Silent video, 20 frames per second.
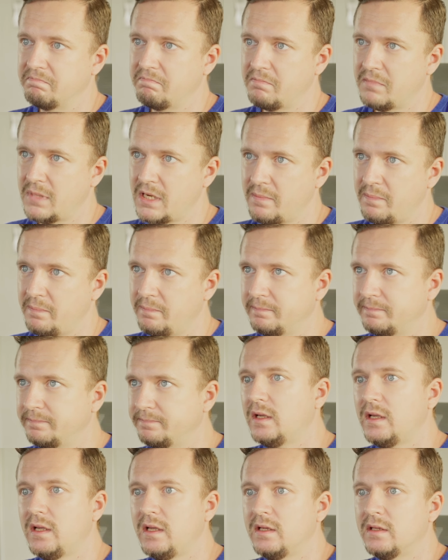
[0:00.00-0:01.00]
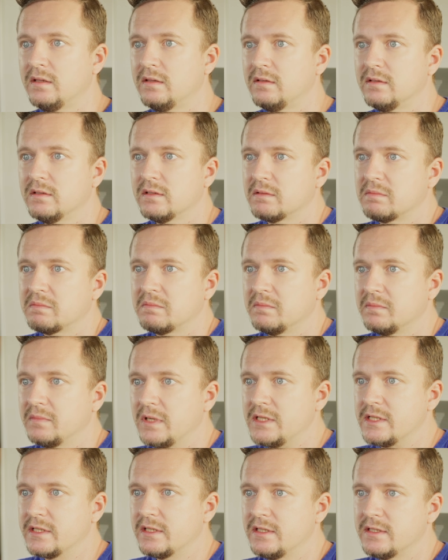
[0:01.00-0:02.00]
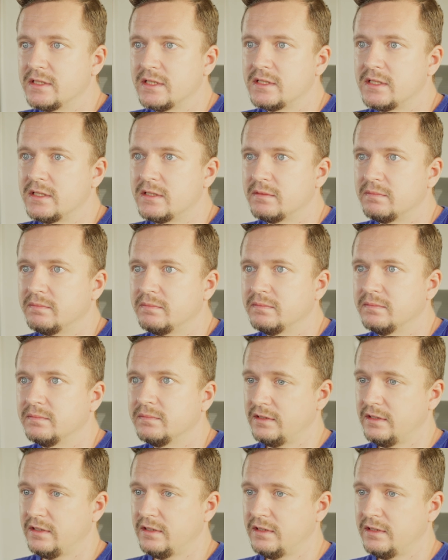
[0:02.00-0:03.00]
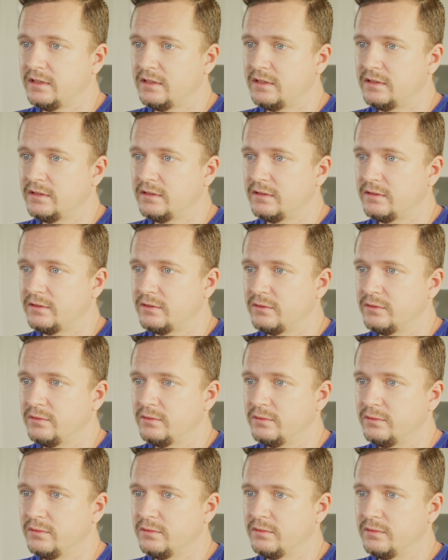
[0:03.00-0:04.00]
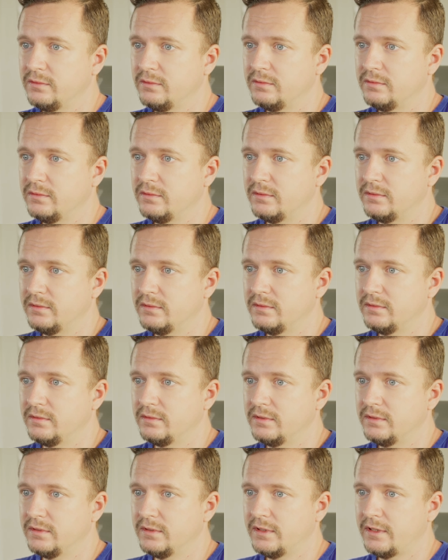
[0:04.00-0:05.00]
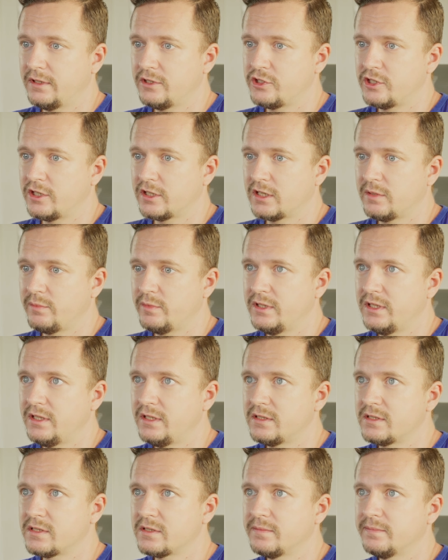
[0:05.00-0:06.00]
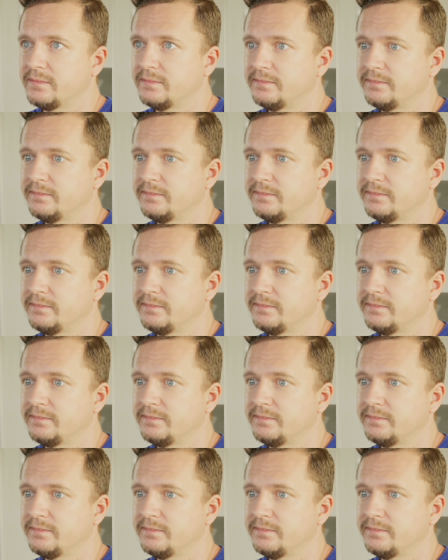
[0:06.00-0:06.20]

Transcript: Bam. And basically that's it. And you do recheck updates.